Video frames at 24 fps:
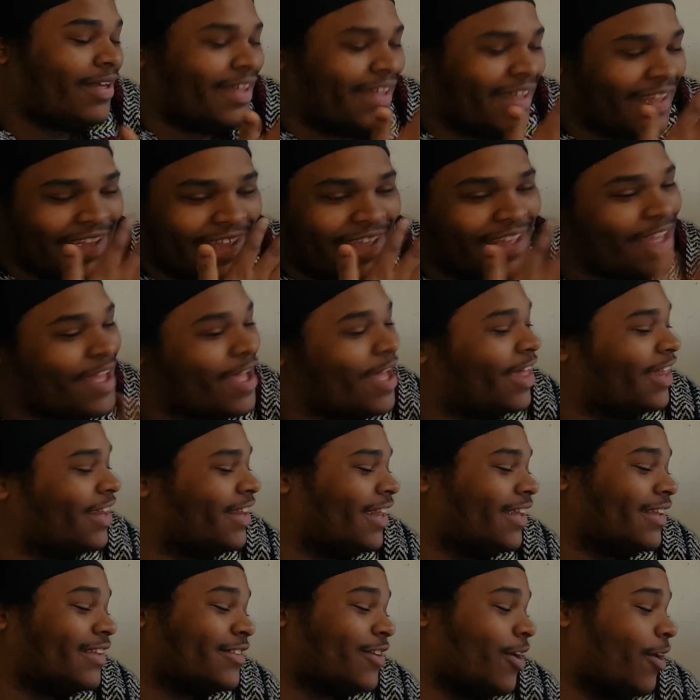But
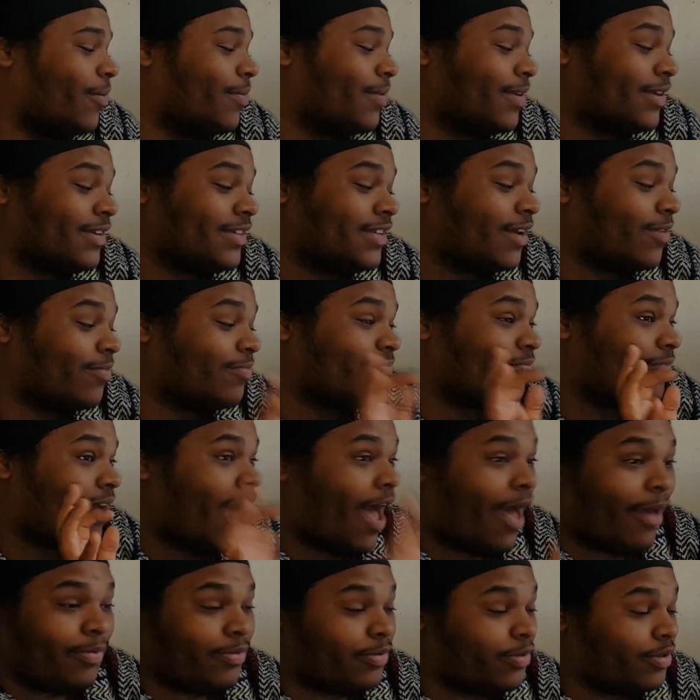let's go, because I'm
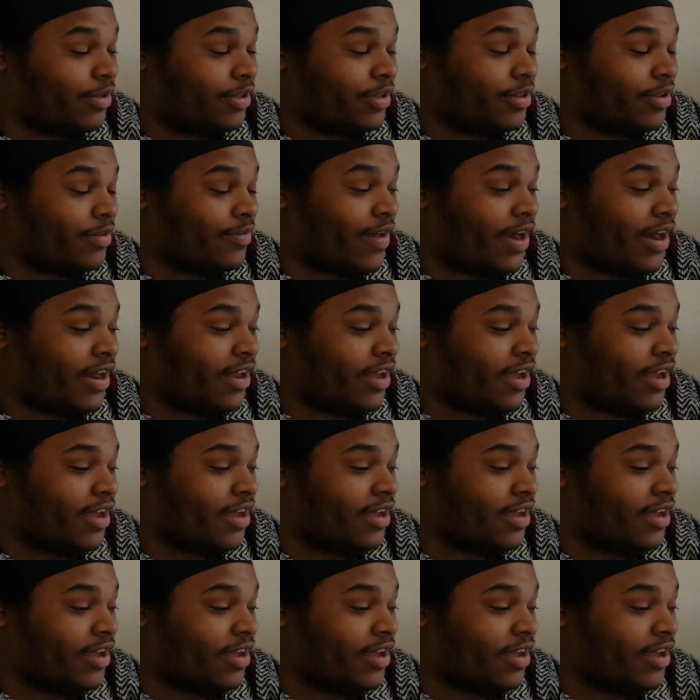absolutely ready.